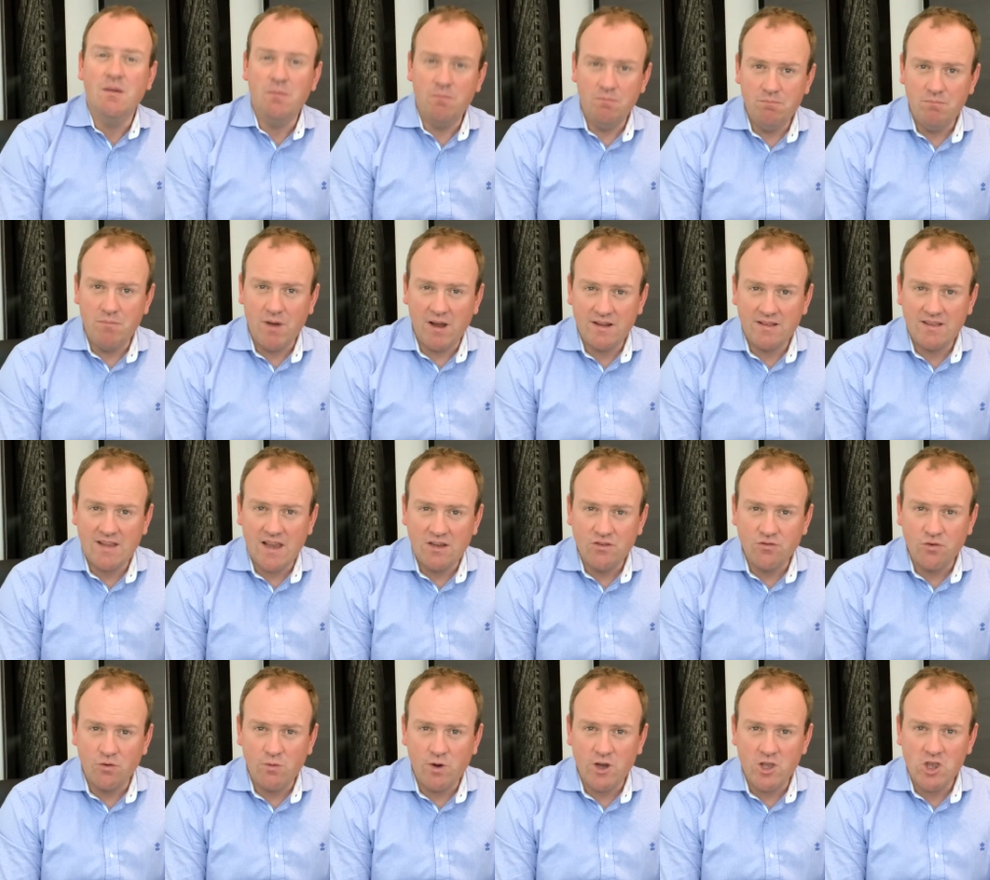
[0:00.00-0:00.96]
But
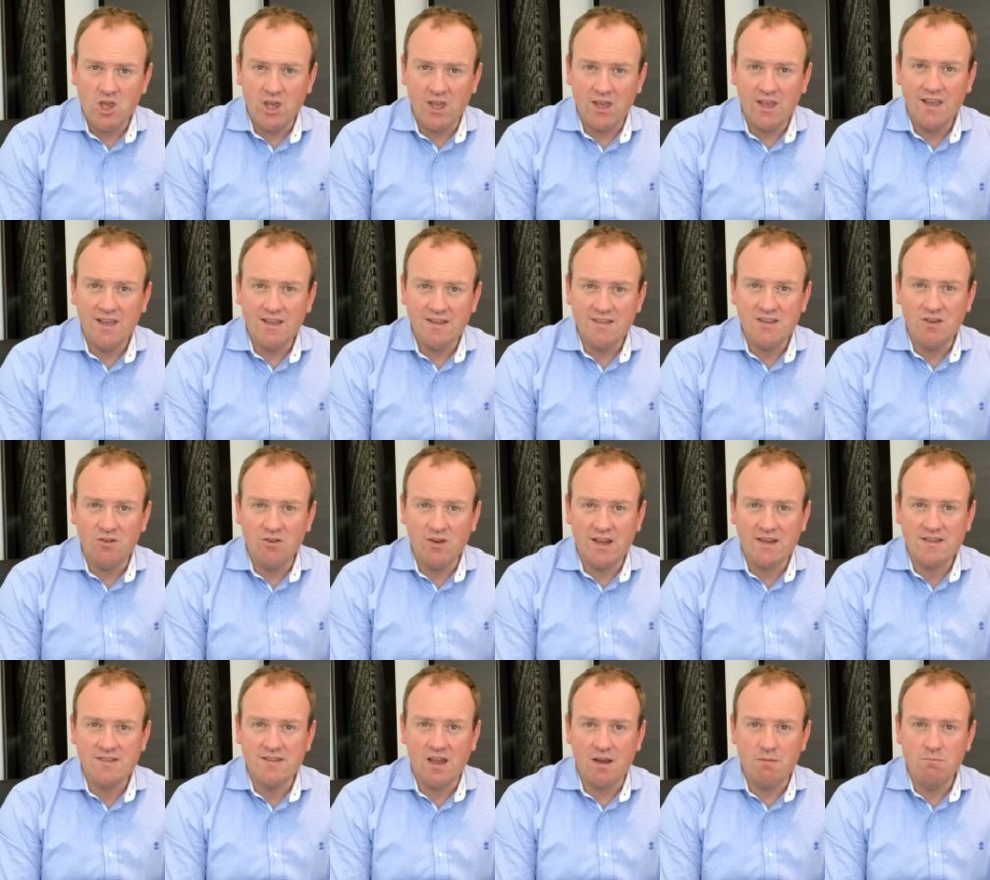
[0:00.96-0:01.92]
thanks for watching, and see you
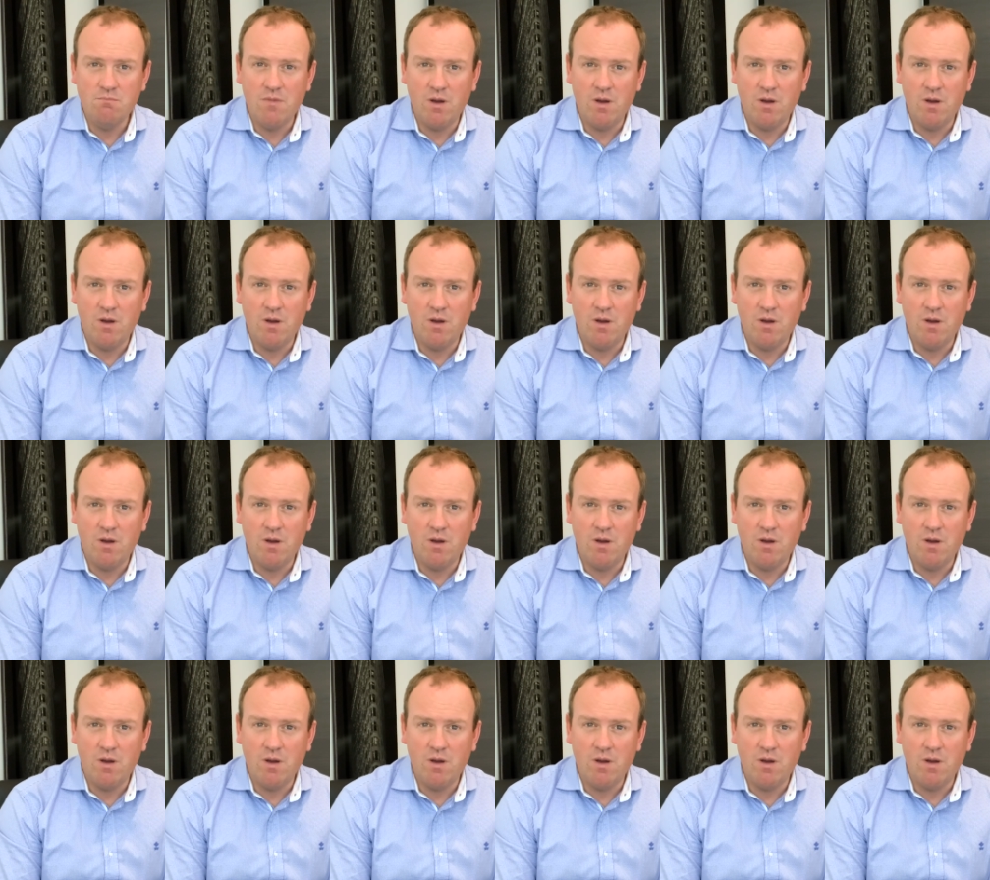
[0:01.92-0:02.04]
next time.